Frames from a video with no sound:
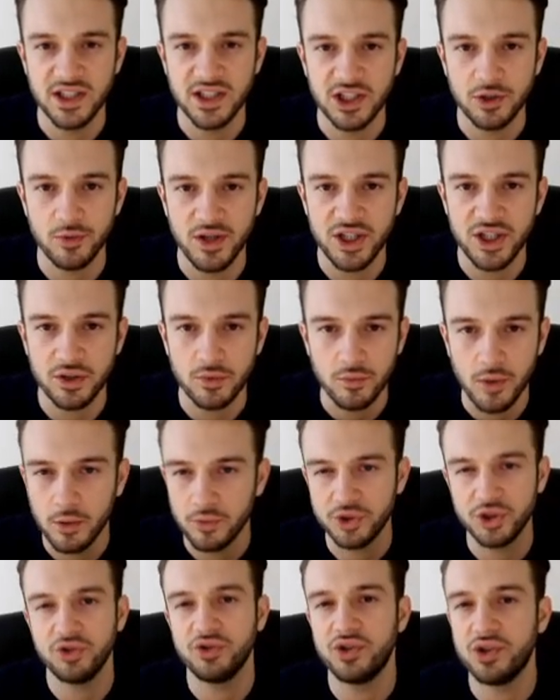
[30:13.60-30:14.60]
situation? What
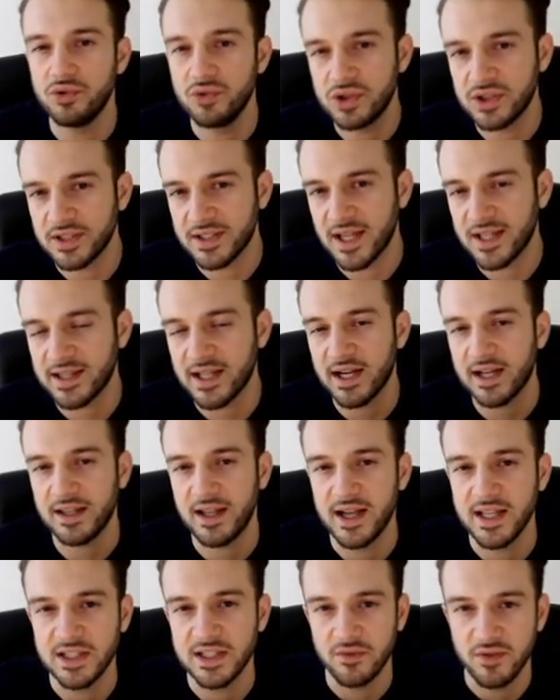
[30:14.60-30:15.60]
would you do to get that
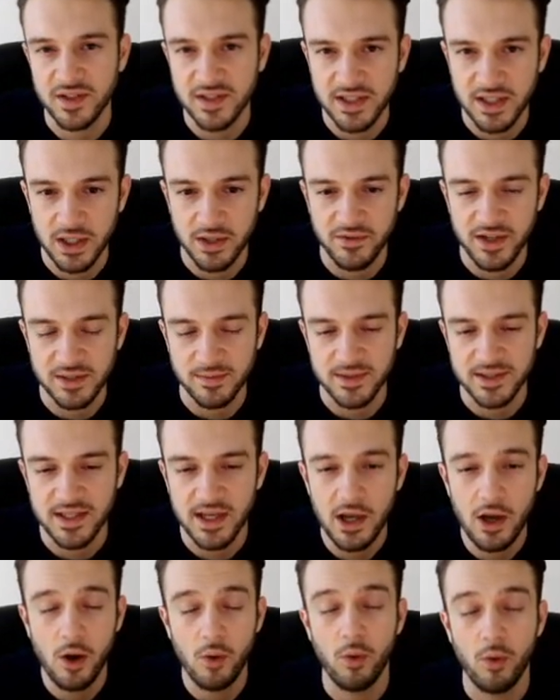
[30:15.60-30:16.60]
client to return on investment?
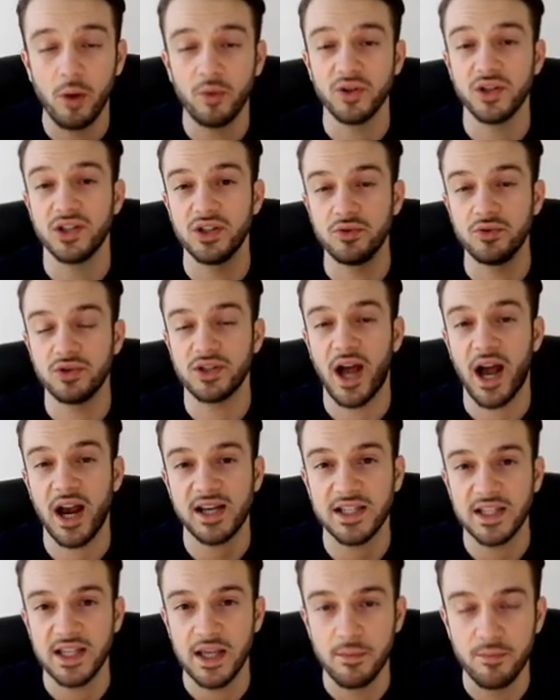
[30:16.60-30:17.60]
What would you do to
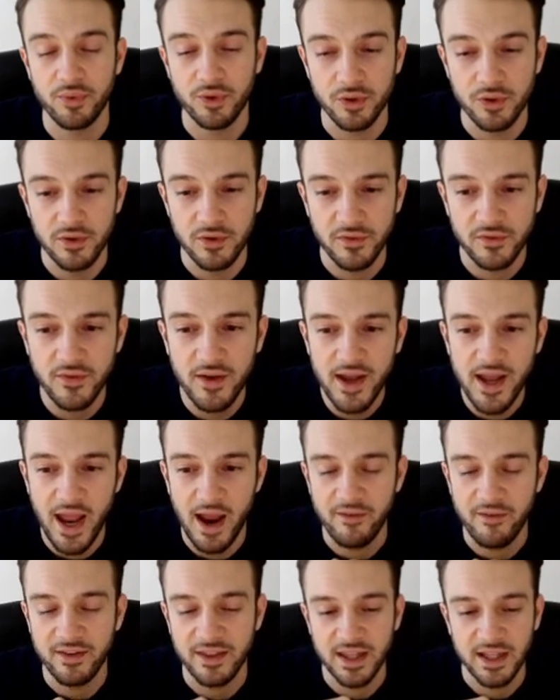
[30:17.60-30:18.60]
actually improve
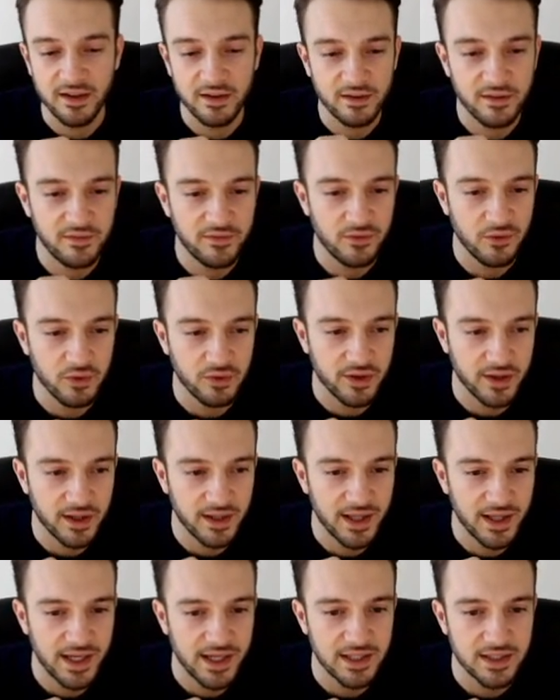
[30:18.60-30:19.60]
everything for the
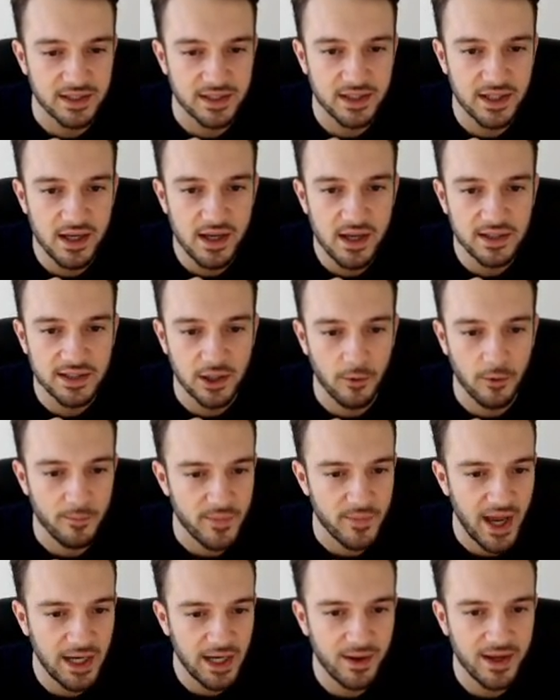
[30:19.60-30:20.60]
clients?
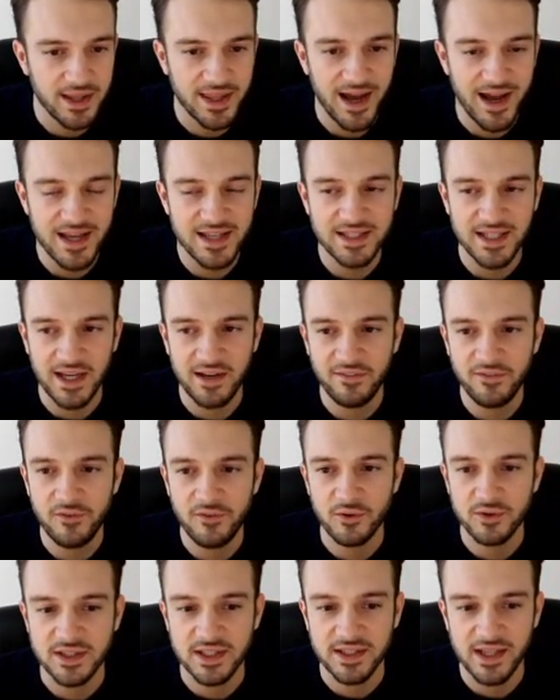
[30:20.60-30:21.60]
So, anyway, that is it
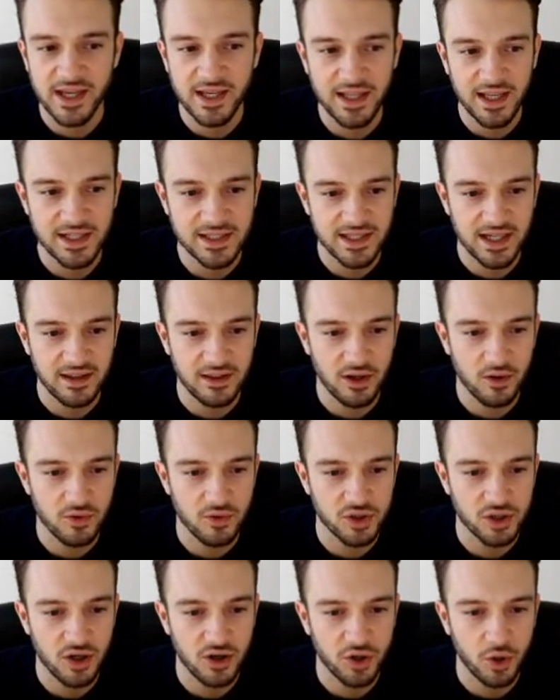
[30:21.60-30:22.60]
for today. Like I said,
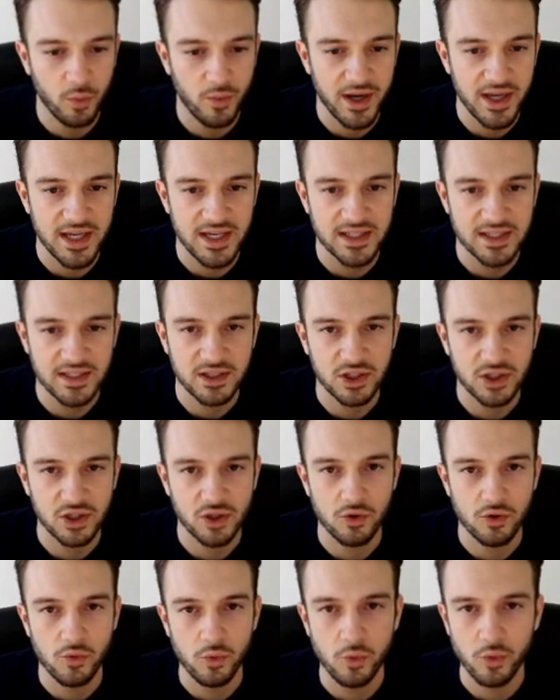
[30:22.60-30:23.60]
those are the ways
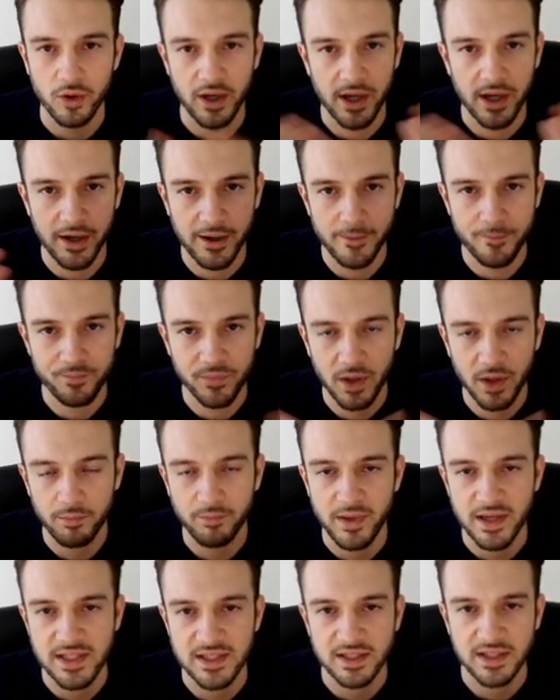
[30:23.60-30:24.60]
to um,
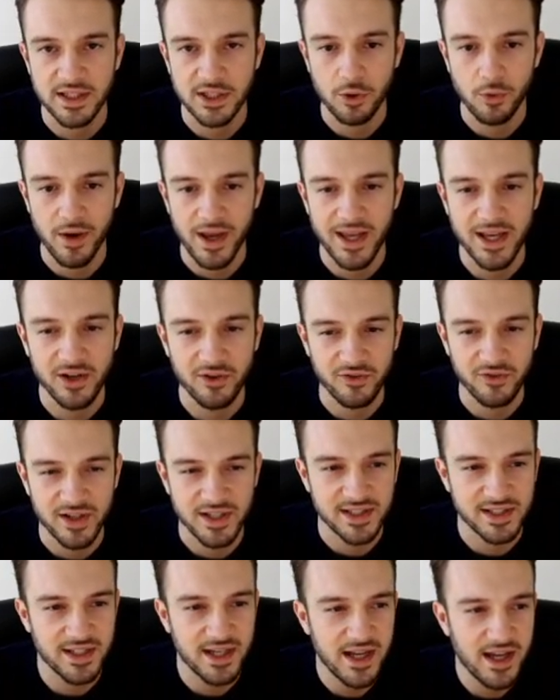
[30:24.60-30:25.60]
basically you know
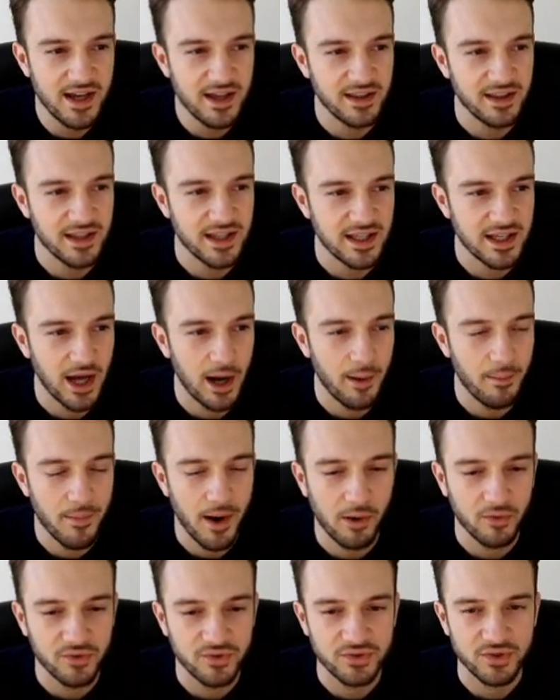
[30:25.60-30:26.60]
increase the
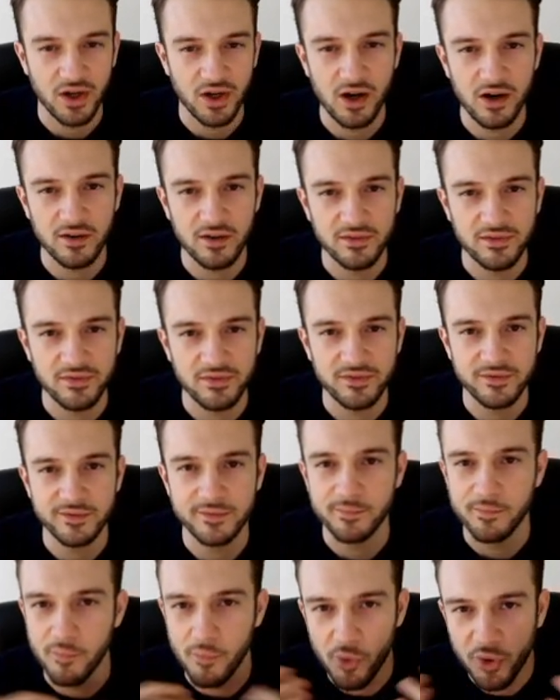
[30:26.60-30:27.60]
amount of
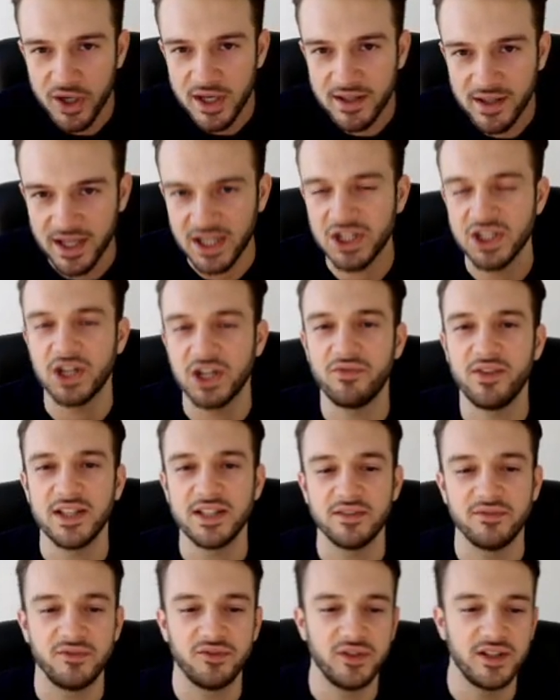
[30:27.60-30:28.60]
money that you're
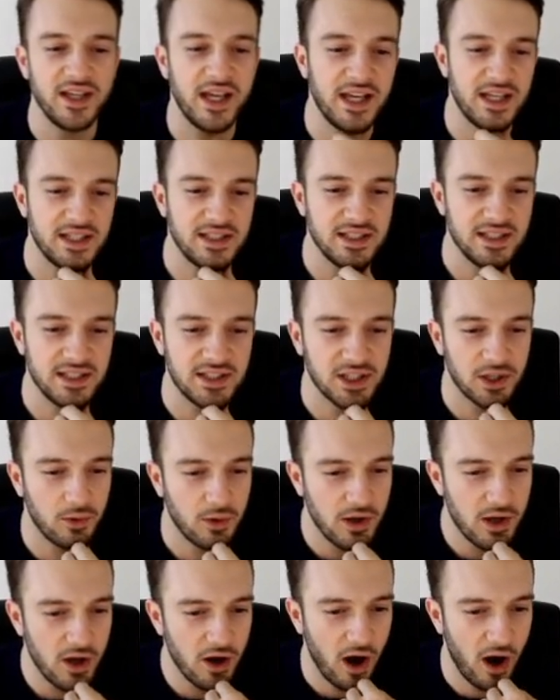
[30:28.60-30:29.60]
generating through the agency. So
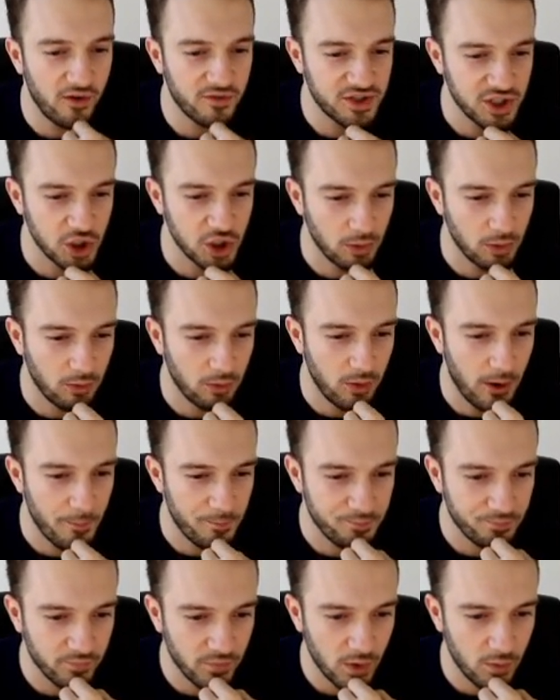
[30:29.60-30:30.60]
obviously number
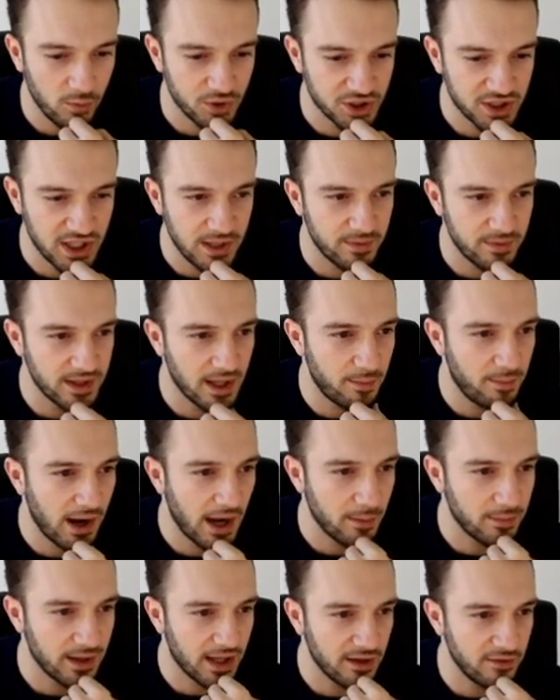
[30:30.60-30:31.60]
one was keeping that
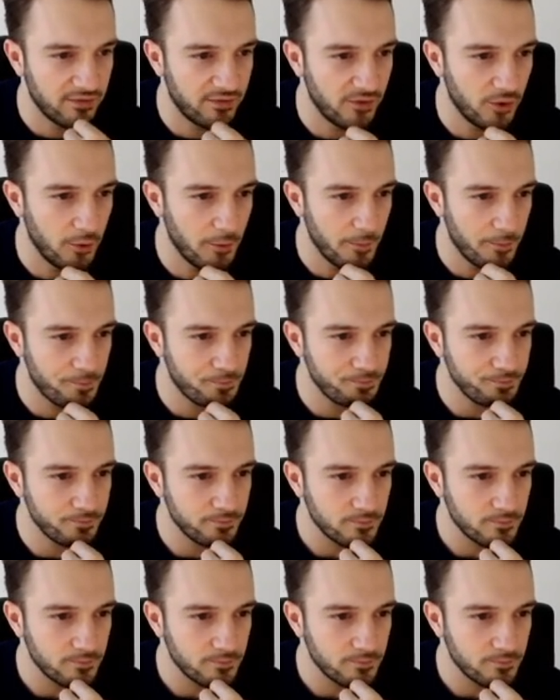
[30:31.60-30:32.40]
pipeline full.